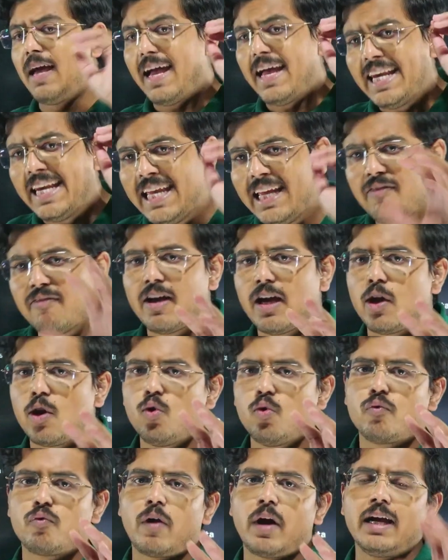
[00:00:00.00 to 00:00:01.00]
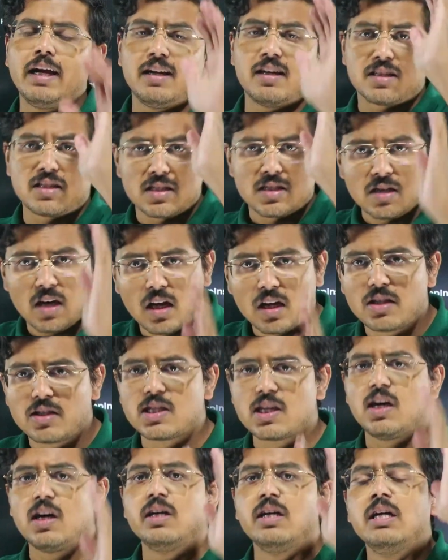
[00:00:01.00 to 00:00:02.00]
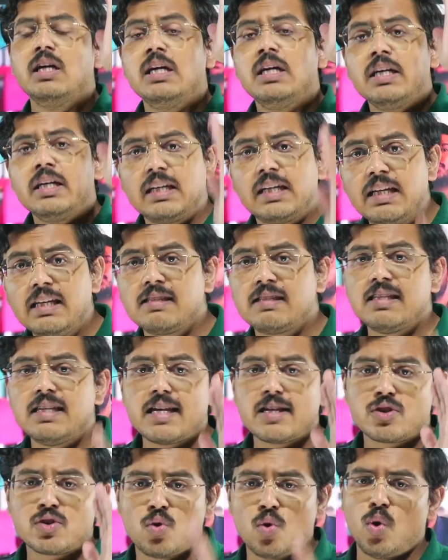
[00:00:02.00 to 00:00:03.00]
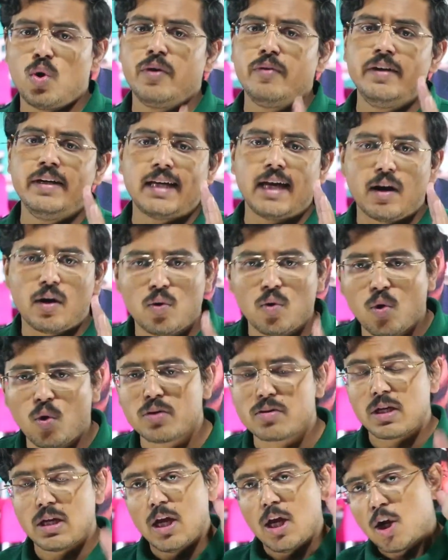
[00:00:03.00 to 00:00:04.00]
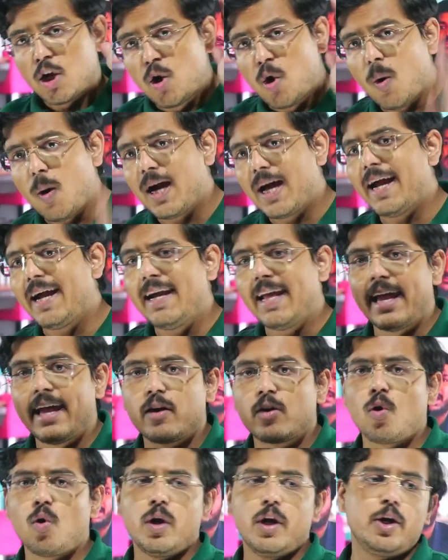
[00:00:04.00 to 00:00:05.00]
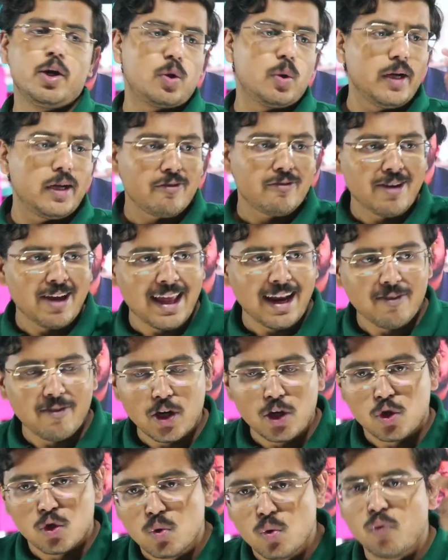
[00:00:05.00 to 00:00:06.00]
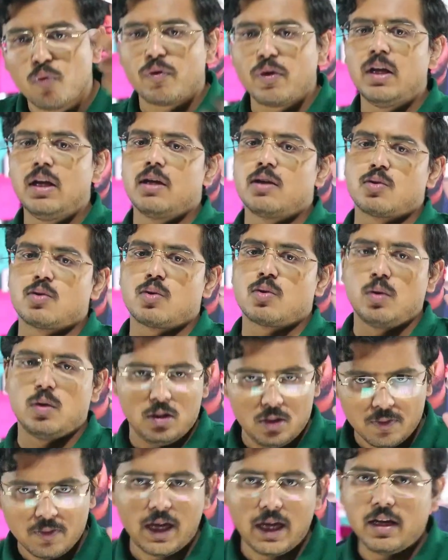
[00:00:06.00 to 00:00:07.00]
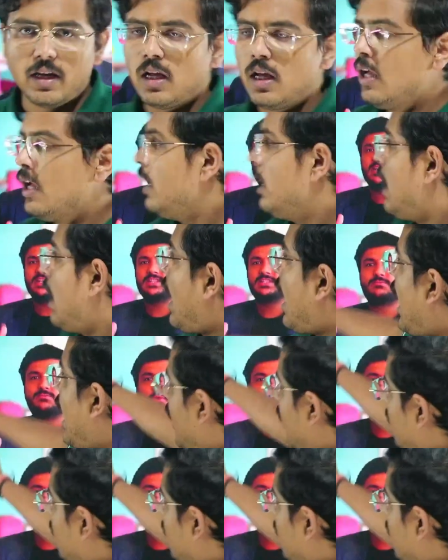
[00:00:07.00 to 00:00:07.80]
Anywhere you find a structured TCS CodeVita course, go ahead, enroll into it wherever you feel is good. Fine. I